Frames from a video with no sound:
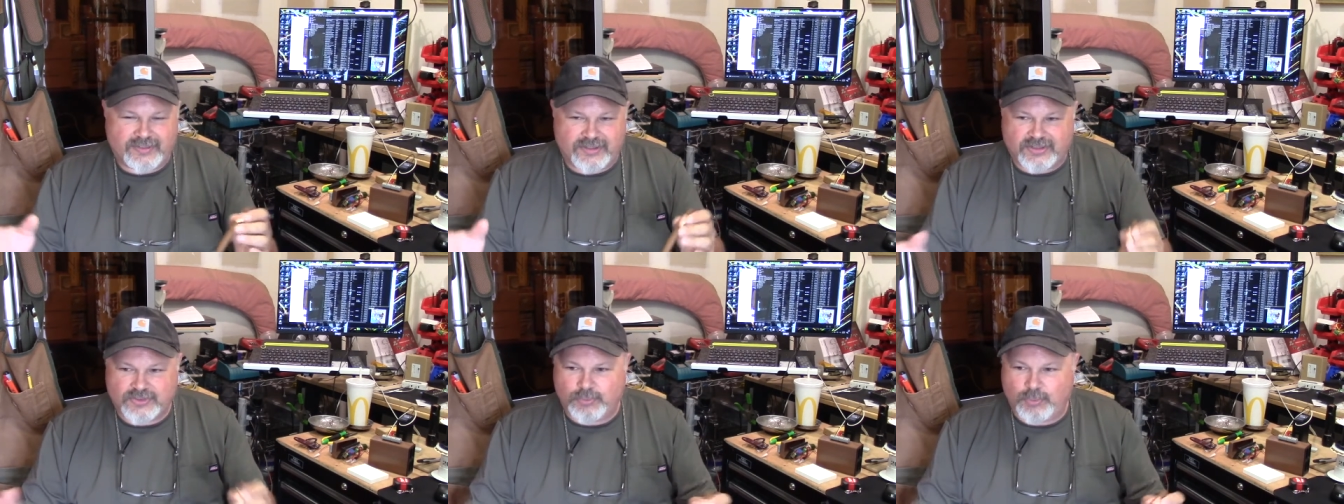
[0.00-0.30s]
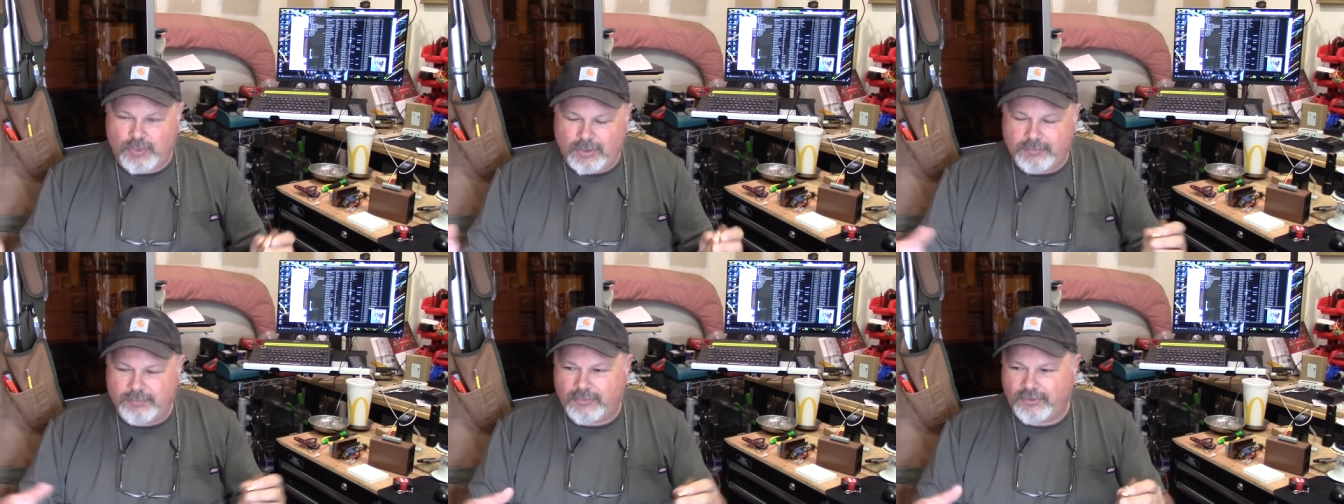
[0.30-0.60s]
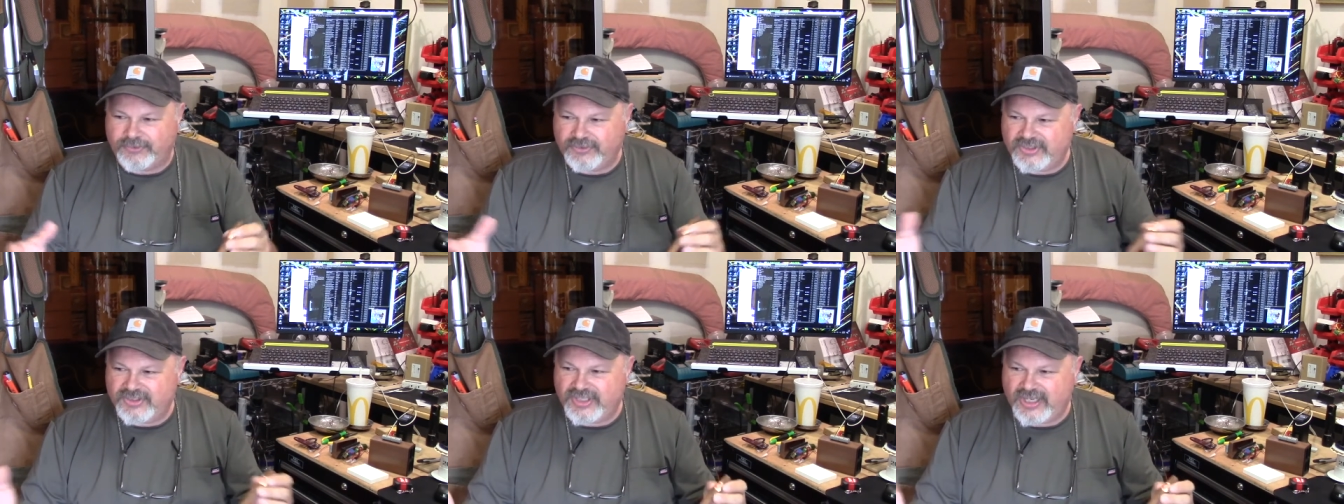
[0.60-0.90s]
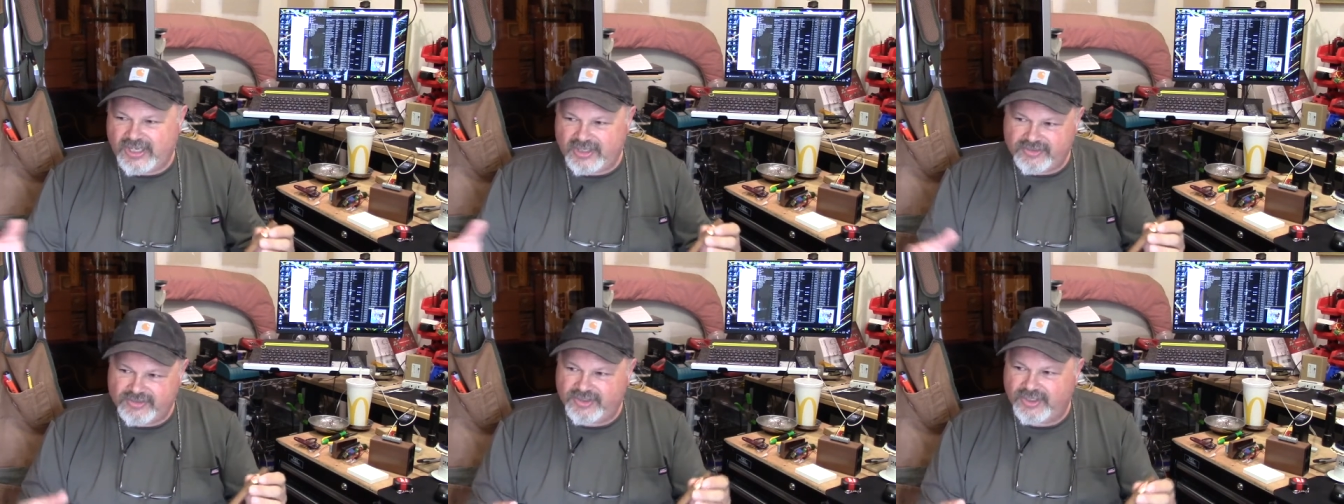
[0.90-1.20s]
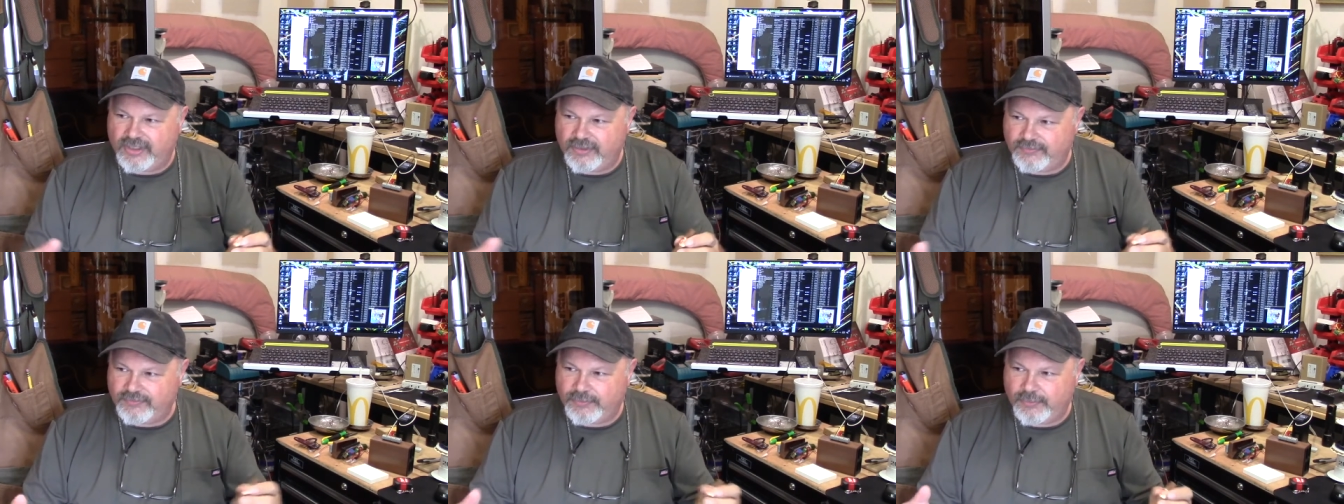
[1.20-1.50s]
That's one
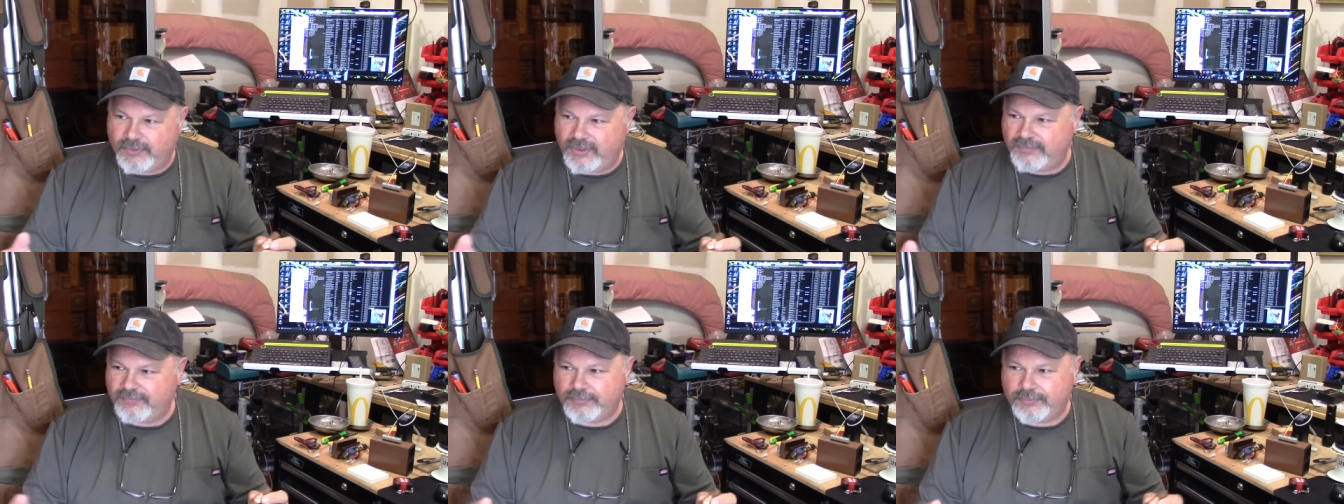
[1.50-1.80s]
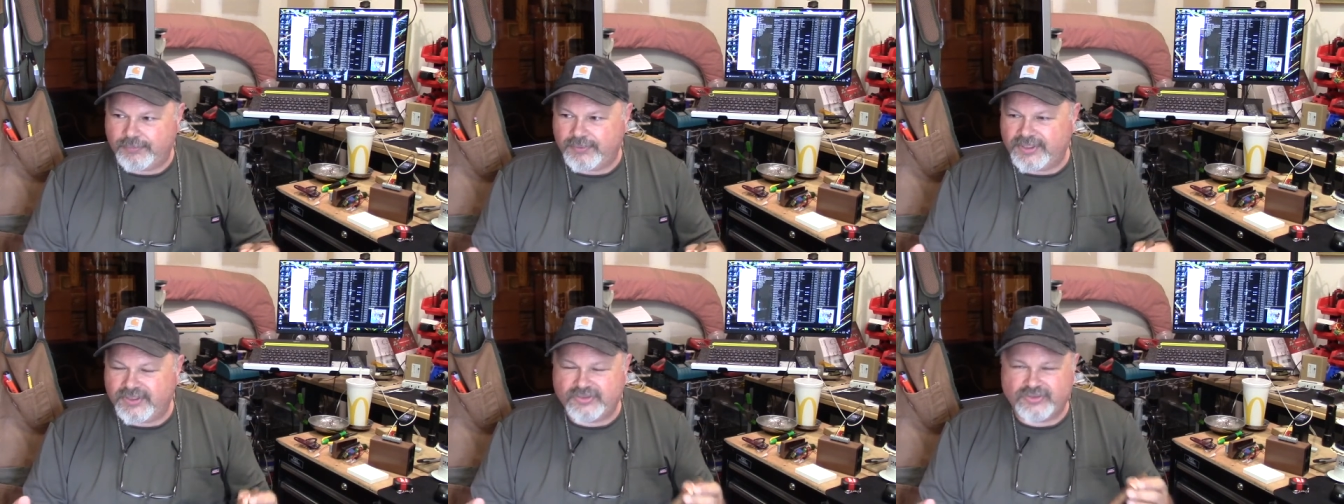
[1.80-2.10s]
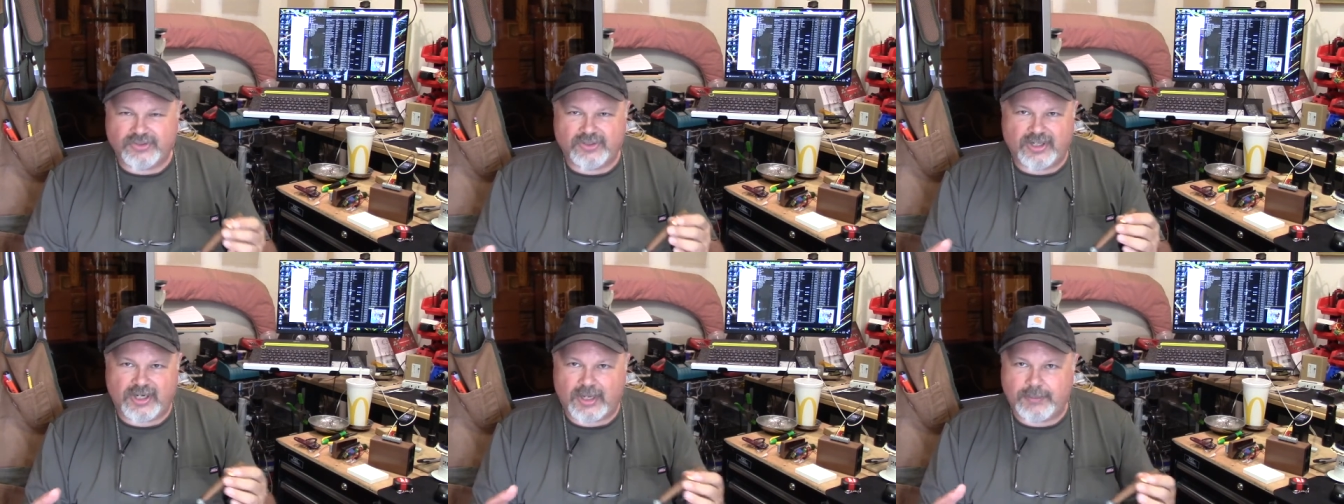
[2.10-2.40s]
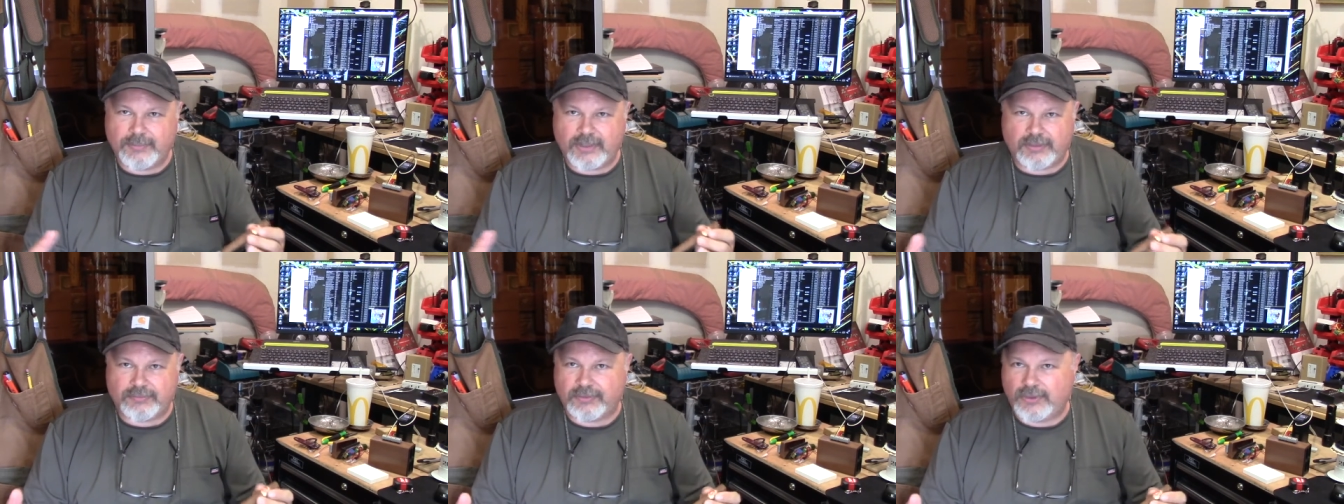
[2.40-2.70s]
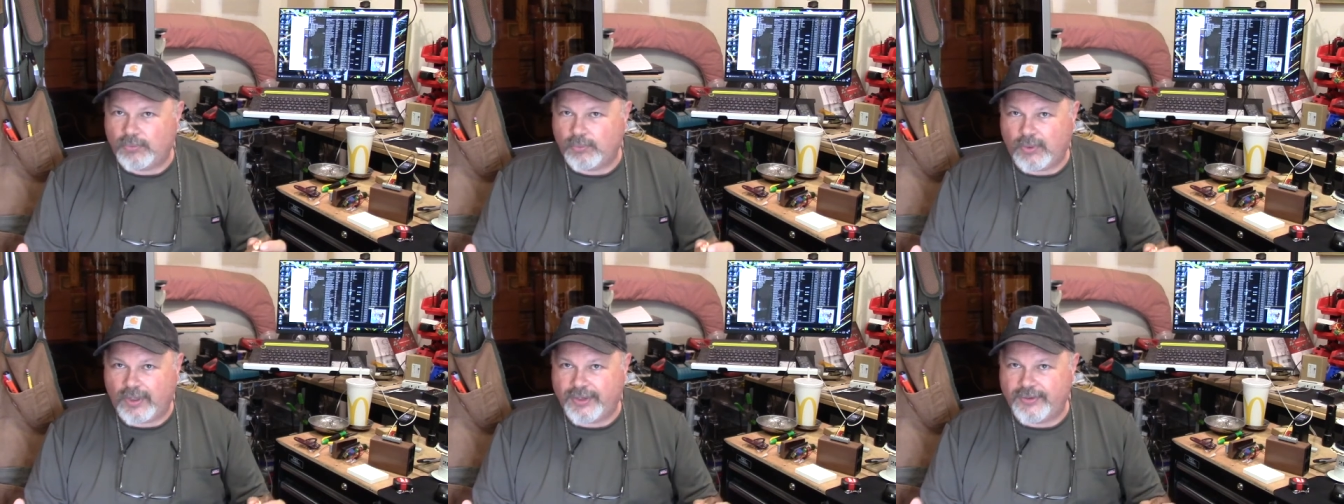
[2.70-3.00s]
multitasking for whatever reason that I'm not
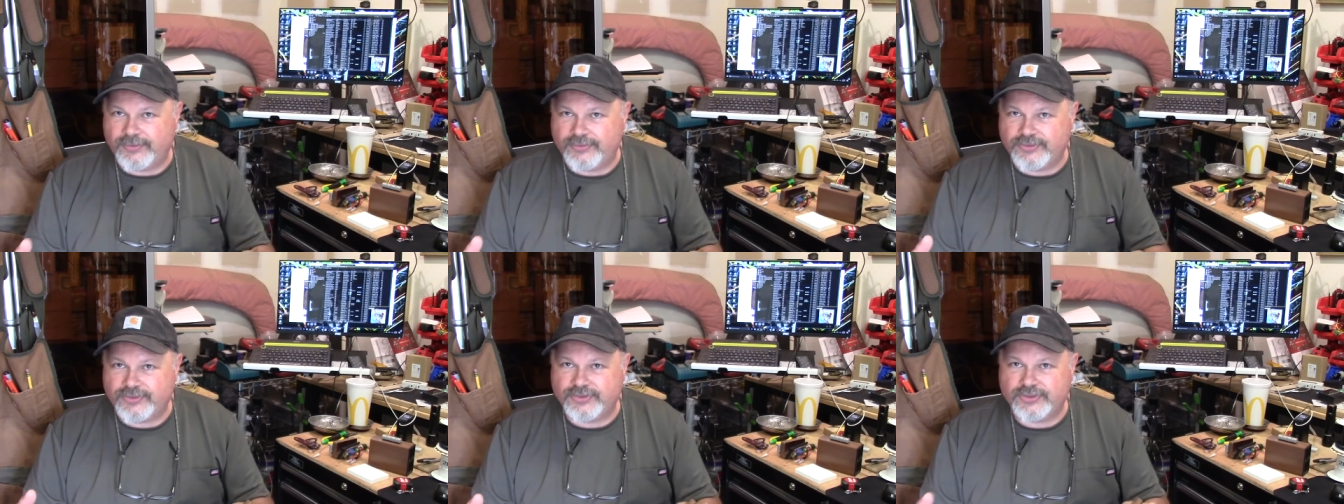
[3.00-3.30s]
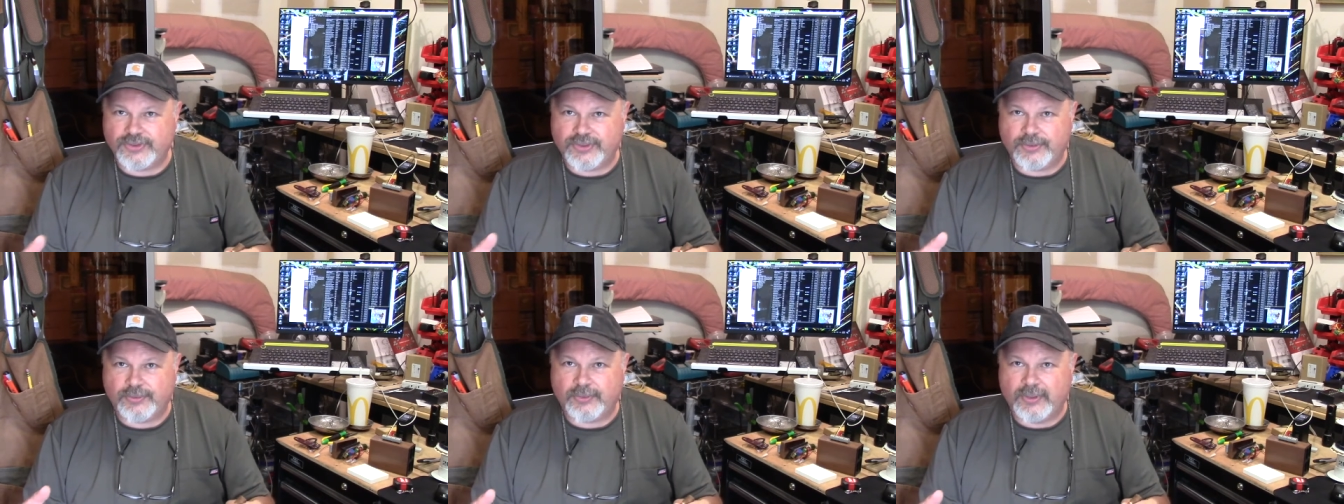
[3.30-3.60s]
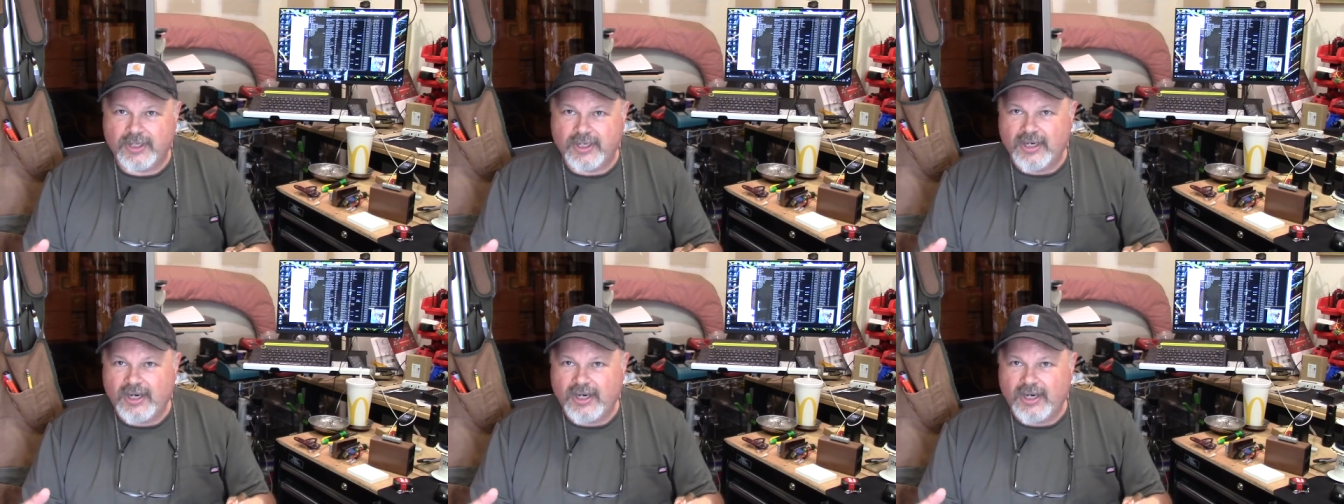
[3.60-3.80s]
really wired to do.